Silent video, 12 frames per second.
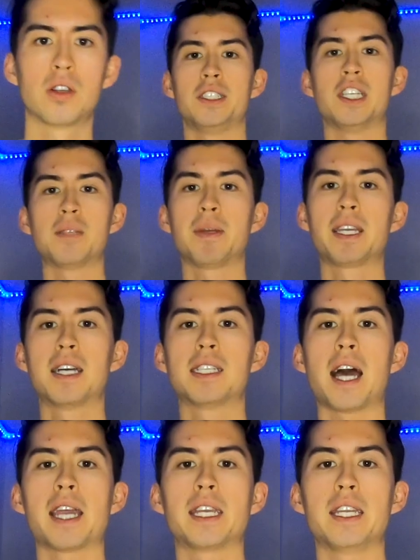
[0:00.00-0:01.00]
Just because
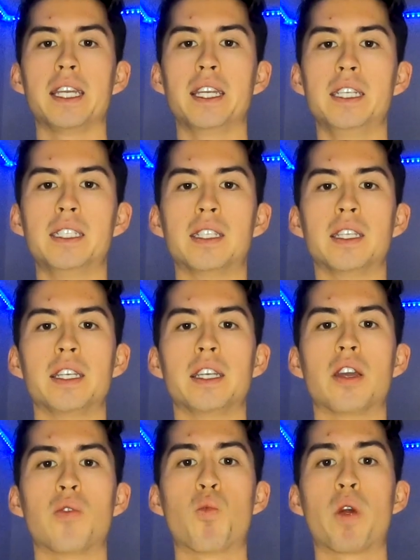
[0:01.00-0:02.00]
I can
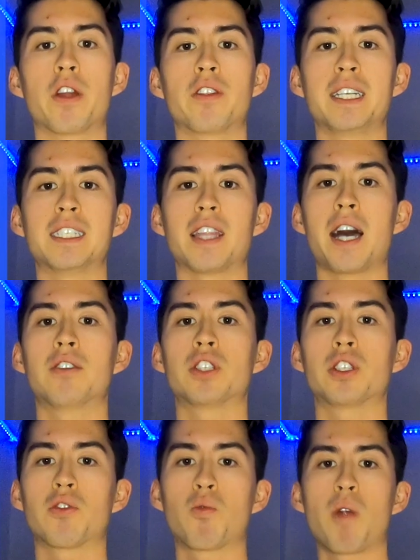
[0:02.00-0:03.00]
easily wear these
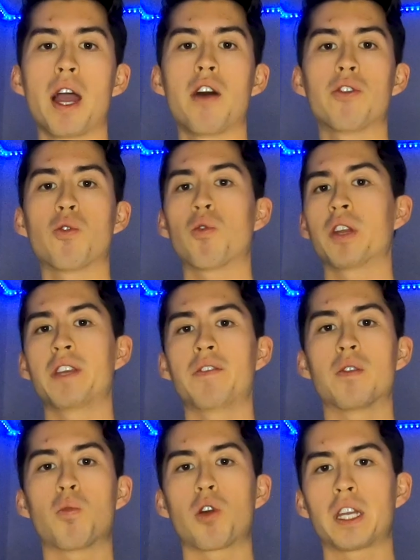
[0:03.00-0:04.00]
lounging around or
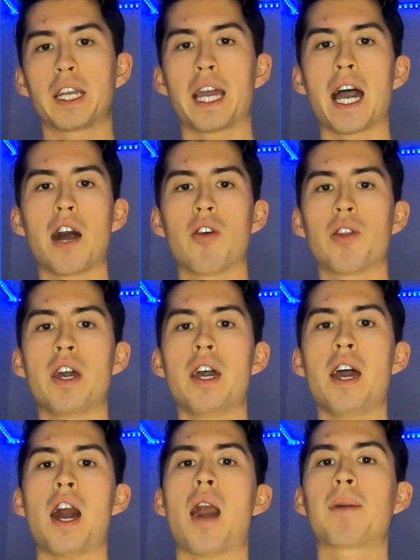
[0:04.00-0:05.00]
even working out,
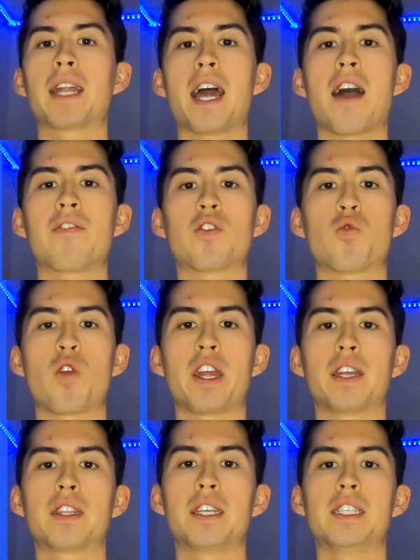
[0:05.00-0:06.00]
I'm gonna have to
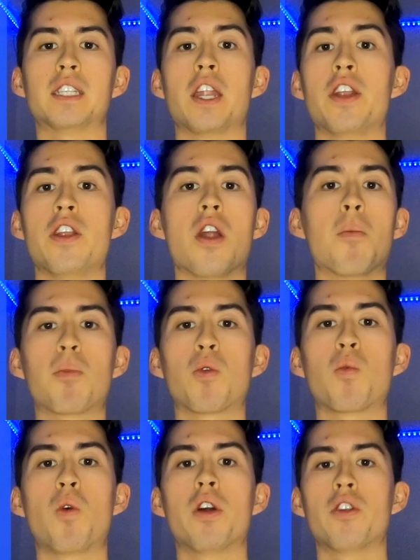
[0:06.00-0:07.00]
rank these
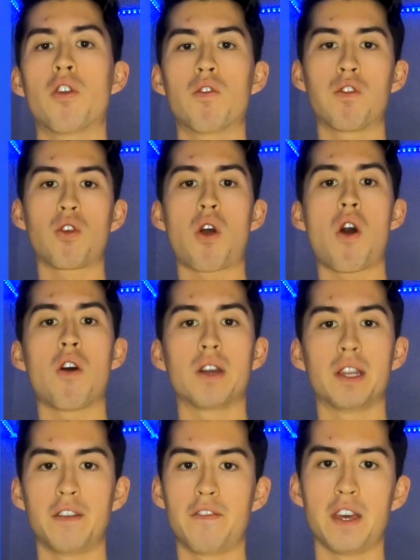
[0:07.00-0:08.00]
#1 overall
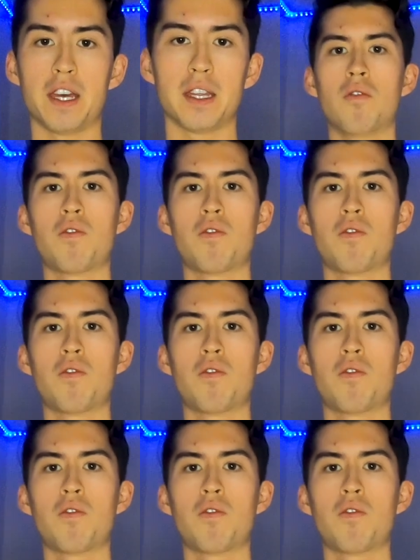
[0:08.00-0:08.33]
in fit.